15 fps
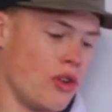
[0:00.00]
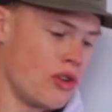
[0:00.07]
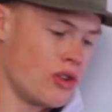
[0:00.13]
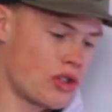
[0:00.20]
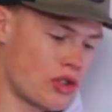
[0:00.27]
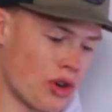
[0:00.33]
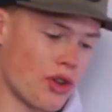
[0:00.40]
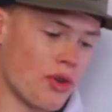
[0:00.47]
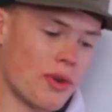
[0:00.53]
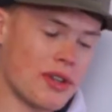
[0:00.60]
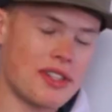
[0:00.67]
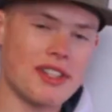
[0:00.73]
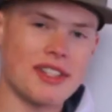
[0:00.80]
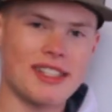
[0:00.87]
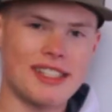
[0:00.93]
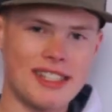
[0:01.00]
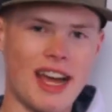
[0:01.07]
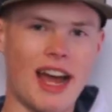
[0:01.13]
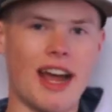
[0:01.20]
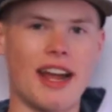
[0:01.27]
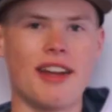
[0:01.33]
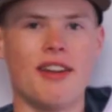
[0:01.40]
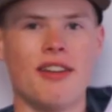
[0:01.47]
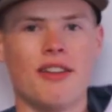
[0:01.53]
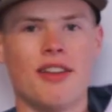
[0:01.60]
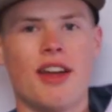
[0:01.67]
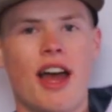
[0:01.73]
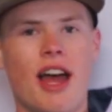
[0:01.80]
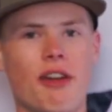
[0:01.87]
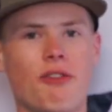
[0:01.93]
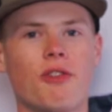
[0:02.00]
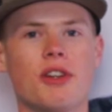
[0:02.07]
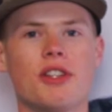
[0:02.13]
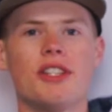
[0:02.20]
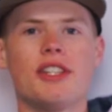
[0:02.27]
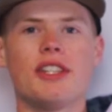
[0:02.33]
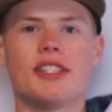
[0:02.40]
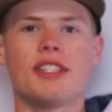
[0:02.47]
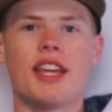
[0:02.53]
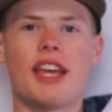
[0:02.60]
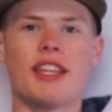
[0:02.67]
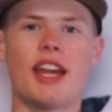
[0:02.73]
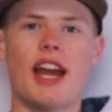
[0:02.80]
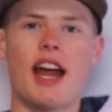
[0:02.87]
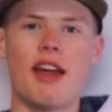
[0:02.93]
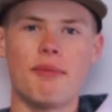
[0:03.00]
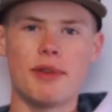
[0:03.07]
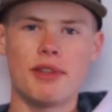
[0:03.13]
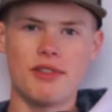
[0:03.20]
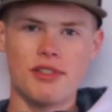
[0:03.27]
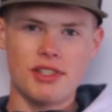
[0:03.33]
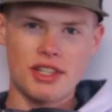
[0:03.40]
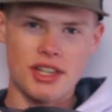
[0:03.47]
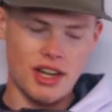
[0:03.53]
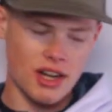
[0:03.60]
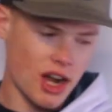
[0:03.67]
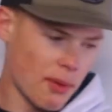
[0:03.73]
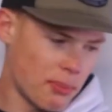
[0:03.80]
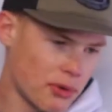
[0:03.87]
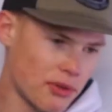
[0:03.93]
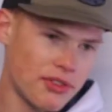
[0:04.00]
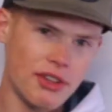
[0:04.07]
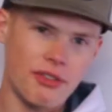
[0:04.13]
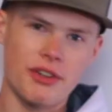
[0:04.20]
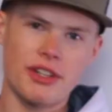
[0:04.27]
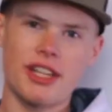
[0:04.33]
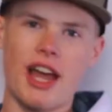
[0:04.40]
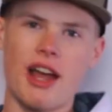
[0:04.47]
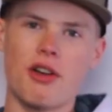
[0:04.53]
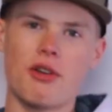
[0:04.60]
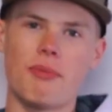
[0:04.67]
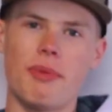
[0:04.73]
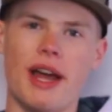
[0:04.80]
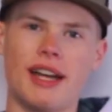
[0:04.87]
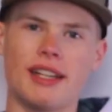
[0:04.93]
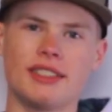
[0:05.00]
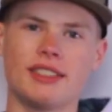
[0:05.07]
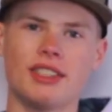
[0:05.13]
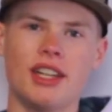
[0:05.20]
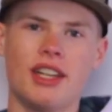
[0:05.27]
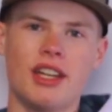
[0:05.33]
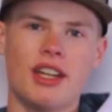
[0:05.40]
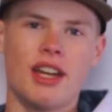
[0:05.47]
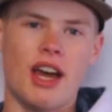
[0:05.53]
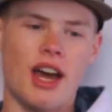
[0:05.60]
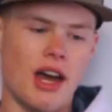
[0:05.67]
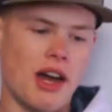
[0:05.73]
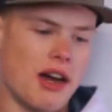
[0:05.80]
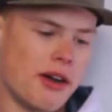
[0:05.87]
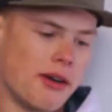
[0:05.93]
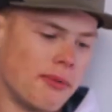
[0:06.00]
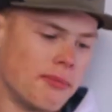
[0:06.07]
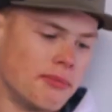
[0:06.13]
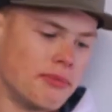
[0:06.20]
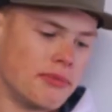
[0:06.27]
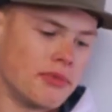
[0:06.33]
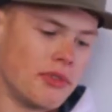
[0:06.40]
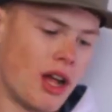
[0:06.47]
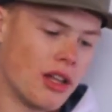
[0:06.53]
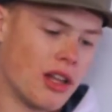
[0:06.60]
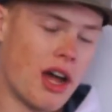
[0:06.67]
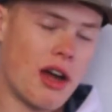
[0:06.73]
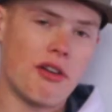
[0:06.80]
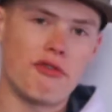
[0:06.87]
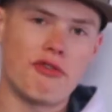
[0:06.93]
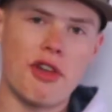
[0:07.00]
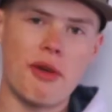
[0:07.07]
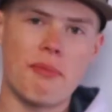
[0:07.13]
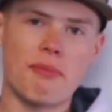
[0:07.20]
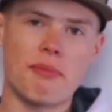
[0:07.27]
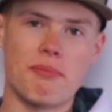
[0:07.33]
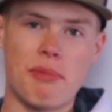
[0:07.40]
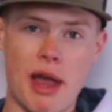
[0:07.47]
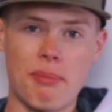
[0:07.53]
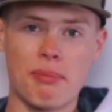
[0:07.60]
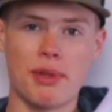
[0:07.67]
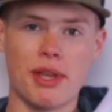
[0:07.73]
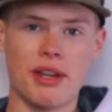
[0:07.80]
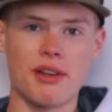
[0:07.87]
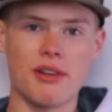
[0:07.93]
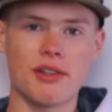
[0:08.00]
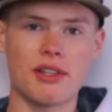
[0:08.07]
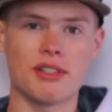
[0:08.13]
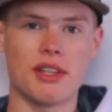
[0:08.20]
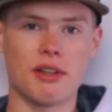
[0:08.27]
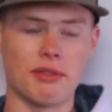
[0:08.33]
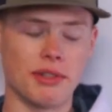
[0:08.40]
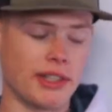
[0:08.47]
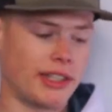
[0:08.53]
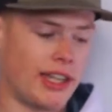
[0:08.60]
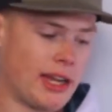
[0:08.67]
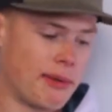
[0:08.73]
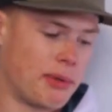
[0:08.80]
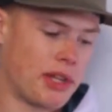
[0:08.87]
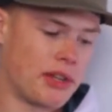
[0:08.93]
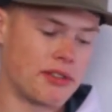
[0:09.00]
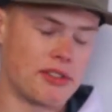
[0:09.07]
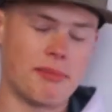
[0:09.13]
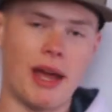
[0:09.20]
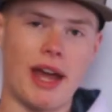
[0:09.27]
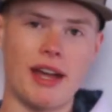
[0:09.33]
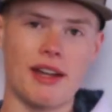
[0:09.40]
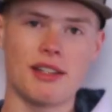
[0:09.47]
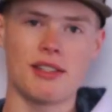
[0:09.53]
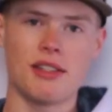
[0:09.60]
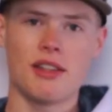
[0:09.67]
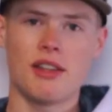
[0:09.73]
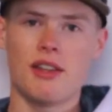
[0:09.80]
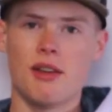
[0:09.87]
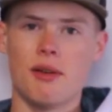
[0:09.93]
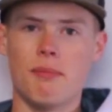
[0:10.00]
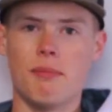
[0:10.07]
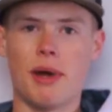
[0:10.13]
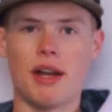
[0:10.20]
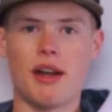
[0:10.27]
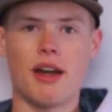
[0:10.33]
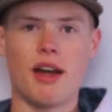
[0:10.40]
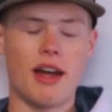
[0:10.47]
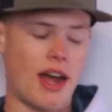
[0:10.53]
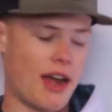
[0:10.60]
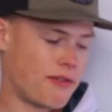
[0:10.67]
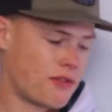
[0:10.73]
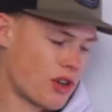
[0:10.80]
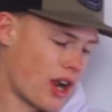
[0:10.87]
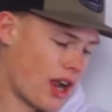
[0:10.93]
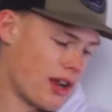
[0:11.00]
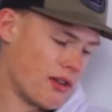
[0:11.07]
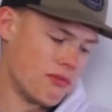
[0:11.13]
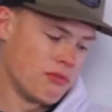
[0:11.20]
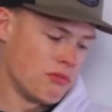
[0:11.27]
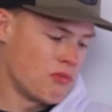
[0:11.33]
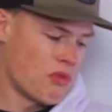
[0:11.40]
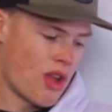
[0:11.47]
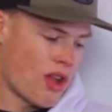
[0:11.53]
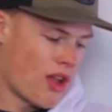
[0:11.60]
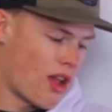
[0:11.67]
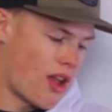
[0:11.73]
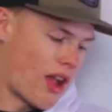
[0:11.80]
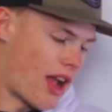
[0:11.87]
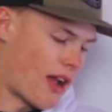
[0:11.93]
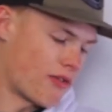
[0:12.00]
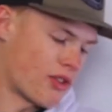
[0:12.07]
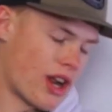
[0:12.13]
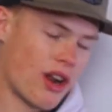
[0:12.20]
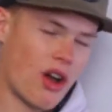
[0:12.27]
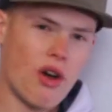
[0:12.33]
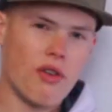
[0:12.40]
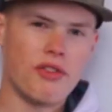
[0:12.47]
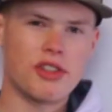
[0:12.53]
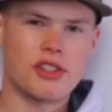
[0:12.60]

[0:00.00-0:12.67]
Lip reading: show you what's inside, I first need to say that I've been using a couple of different tackle bags, a lot of them by Plano because I really like Plano's bags, but I've tried all of the